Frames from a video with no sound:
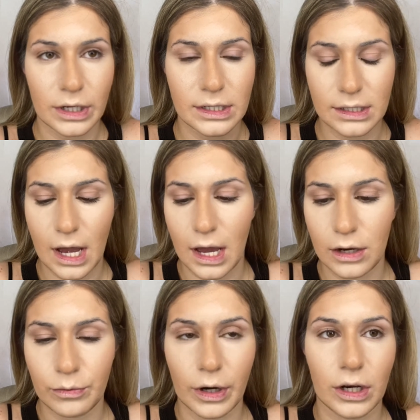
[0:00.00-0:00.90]
is on,
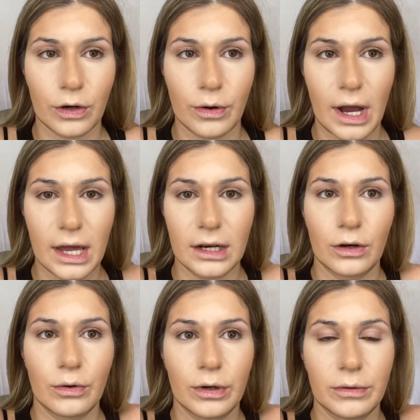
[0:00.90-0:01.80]
we're gonna go ahead and
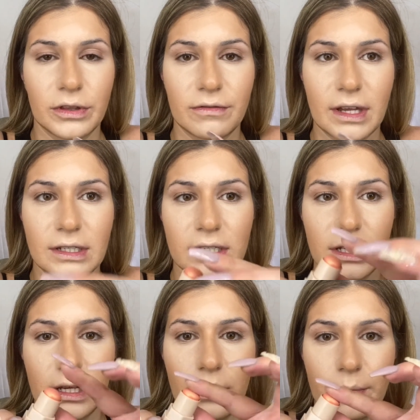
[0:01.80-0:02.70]
go in with the
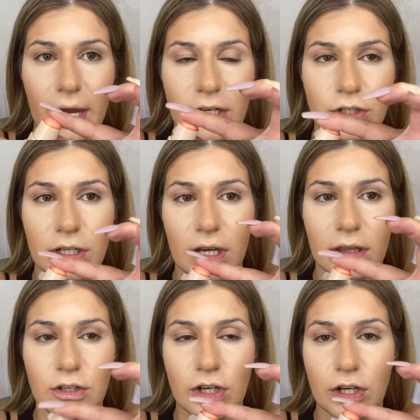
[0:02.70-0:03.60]
Fenty Matchstick in
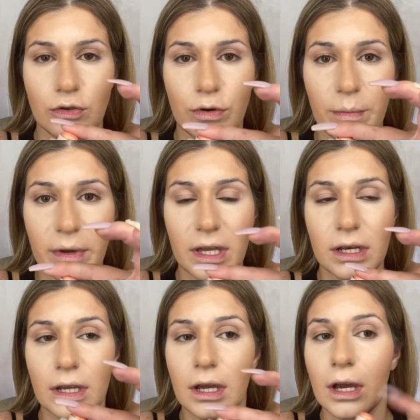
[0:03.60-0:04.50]
the shade Trippin'.
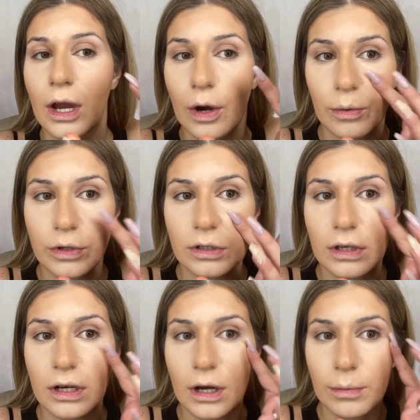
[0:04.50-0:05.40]
We're just
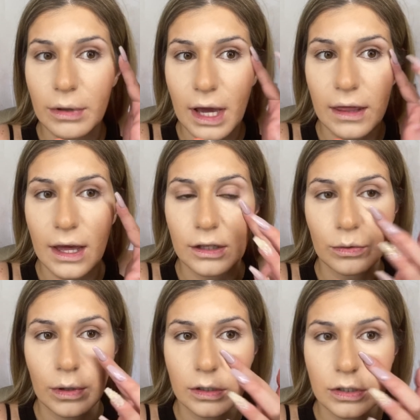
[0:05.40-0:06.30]
gonna apply that
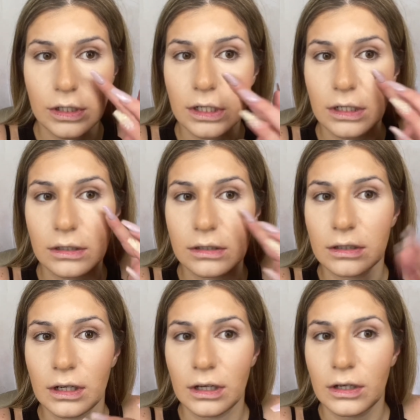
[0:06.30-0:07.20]
to our cheeks,
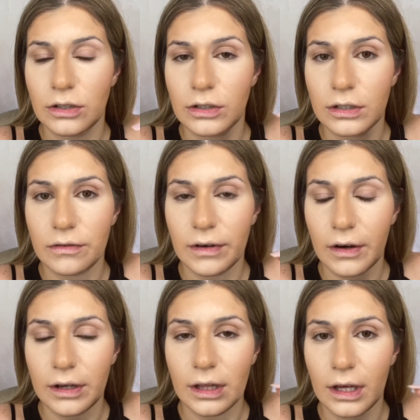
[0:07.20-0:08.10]
just
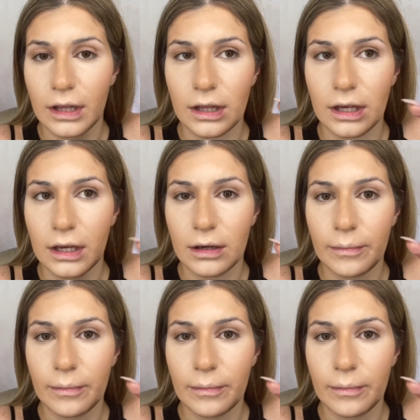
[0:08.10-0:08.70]
very lightly.